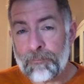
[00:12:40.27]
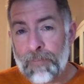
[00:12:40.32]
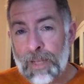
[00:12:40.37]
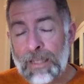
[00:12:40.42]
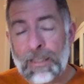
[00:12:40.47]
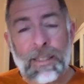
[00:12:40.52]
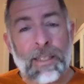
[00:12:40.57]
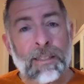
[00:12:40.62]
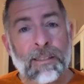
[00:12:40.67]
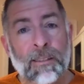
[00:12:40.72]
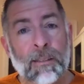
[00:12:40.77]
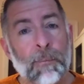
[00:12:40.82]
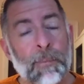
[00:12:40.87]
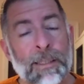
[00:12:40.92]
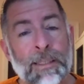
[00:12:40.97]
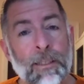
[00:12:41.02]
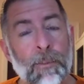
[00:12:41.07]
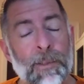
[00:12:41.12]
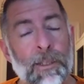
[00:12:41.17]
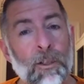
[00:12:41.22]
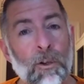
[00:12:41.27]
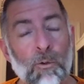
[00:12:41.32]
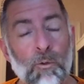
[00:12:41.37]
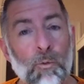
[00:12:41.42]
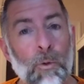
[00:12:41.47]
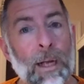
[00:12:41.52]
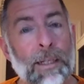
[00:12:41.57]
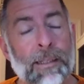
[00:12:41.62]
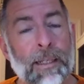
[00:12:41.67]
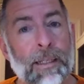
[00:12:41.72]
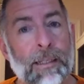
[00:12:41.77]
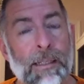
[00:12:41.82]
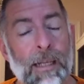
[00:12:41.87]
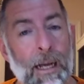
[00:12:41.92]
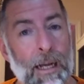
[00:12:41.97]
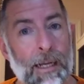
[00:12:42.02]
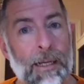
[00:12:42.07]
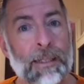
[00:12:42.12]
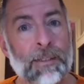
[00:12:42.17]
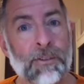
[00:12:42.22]
And that doesn't mean that we don't
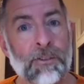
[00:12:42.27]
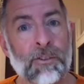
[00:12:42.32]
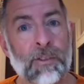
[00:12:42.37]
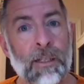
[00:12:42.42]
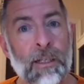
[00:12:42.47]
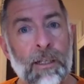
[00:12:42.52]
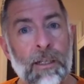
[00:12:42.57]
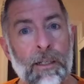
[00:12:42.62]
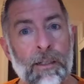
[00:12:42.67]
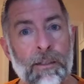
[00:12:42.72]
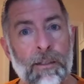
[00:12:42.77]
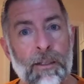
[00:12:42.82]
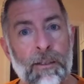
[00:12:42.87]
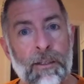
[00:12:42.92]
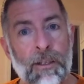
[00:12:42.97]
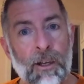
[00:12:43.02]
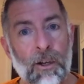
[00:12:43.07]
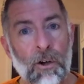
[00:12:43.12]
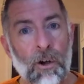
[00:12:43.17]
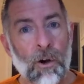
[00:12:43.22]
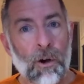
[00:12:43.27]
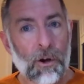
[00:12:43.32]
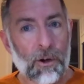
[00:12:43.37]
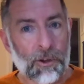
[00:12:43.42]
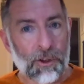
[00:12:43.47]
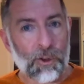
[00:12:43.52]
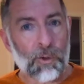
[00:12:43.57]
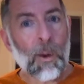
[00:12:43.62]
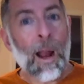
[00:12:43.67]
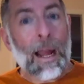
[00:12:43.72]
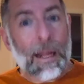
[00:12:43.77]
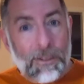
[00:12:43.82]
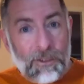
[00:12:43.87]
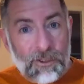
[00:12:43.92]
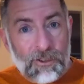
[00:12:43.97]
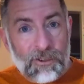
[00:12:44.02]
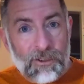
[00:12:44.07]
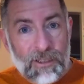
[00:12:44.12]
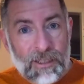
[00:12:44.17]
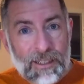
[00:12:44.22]
recognize that there are
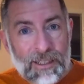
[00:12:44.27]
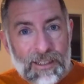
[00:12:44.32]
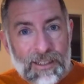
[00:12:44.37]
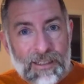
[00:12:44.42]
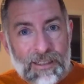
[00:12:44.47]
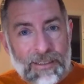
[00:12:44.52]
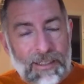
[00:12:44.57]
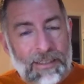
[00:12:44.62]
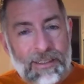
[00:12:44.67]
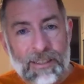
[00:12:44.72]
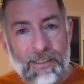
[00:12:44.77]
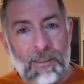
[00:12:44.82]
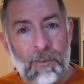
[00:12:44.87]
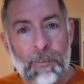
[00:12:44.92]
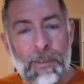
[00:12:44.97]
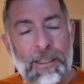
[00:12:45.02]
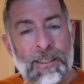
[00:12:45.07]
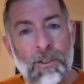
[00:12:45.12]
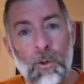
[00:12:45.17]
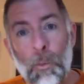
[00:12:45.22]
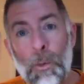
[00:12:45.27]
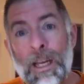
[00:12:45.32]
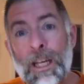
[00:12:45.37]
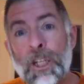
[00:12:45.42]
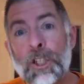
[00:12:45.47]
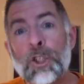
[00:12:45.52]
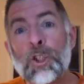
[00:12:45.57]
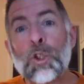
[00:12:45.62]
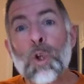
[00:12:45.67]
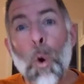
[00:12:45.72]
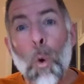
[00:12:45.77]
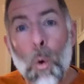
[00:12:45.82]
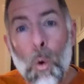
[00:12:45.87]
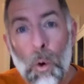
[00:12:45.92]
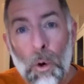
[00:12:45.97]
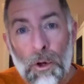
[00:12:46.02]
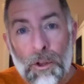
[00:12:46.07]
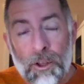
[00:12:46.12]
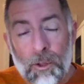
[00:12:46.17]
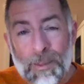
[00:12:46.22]
threats. That doesn't mean that we
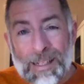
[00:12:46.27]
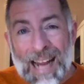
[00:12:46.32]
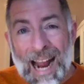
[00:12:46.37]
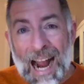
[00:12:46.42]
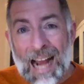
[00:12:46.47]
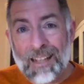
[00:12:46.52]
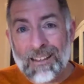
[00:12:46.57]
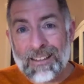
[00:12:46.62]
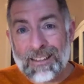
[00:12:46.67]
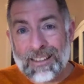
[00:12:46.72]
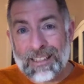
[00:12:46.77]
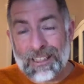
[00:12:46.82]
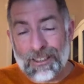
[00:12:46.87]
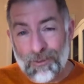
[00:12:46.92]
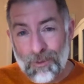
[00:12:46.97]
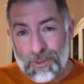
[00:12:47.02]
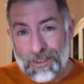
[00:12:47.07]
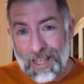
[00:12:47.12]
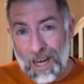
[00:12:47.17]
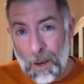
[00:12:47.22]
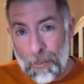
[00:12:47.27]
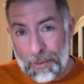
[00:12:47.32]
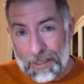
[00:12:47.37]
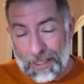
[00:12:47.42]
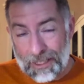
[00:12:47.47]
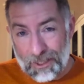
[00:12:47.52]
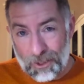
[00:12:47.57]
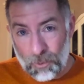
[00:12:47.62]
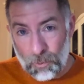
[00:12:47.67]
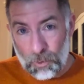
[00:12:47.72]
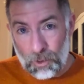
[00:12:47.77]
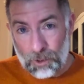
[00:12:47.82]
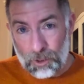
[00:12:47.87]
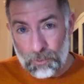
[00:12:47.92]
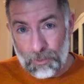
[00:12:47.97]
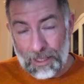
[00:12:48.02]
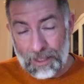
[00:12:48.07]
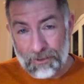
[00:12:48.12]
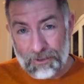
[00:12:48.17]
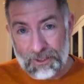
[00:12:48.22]
ignore the reality of what's happening in the world
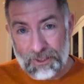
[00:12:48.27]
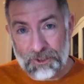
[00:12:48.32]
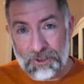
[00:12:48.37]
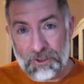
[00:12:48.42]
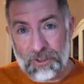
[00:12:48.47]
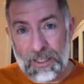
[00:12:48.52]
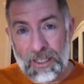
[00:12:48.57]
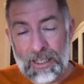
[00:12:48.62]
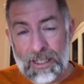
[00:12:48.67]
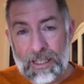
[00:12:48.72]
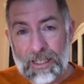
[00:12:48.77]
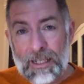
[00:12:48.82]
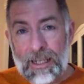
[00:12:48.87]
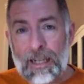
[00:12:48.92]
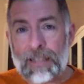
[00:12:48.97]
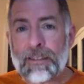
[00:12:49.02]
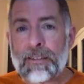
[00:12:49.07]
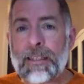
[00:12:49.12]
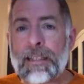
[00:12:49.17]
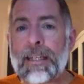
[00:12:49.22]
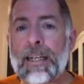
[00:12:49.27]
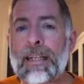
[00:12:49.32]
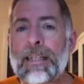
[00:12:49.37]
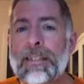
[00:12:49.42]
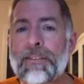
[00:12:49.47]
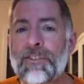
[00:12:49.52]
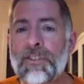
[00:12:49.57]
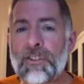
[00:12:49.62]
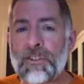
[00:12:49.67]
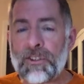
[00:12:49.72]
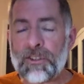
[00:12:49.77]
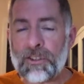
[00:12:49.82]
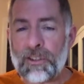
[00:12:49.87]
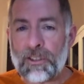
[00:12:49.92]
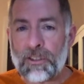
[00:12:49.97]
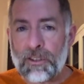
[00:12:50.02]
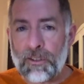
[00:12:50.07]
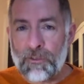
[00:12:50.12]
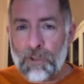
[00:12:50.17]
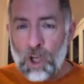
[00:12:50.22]
around us. I just think it gives us a
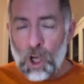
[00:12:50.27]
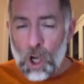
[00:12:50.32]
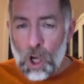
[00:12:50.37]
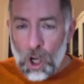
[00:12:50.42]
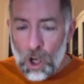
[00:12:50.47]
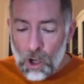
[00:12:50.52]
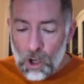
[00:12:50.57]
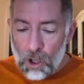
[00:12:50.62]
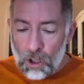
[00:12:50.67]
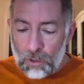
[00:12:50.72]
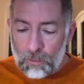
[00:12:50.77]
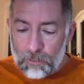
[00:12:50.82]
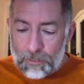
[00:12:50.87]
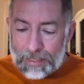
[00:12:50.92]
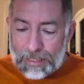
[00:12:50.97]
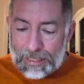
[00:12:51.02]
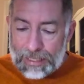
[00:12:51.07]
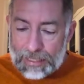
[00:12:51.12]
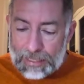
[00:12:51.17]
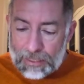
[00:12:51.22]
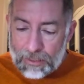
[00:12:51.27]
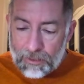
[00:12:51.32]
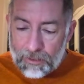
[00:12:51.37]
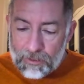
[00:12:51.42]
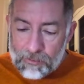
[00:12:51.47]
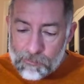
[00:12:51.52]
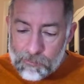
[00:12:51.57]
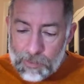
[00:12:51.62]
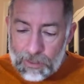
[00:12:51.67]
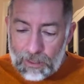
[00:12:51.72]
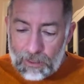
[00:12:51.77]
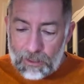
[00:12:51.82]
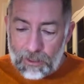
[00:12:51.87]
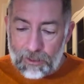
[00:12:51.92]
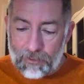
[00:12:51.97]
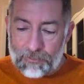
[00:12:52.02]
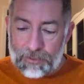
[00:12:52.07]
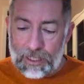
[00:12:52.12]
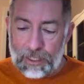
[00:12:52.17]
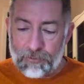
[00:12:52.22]
sense of calm in the middle
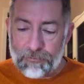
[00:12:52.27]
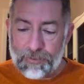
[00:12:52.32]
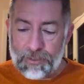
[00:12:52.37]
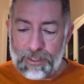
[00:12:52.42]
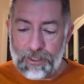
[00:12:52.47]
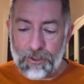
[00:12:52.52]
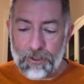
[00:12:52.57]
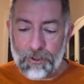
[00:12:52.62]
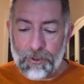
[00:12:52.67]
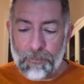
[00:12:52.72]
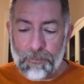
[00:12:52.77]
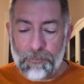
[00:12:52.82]
of that fear.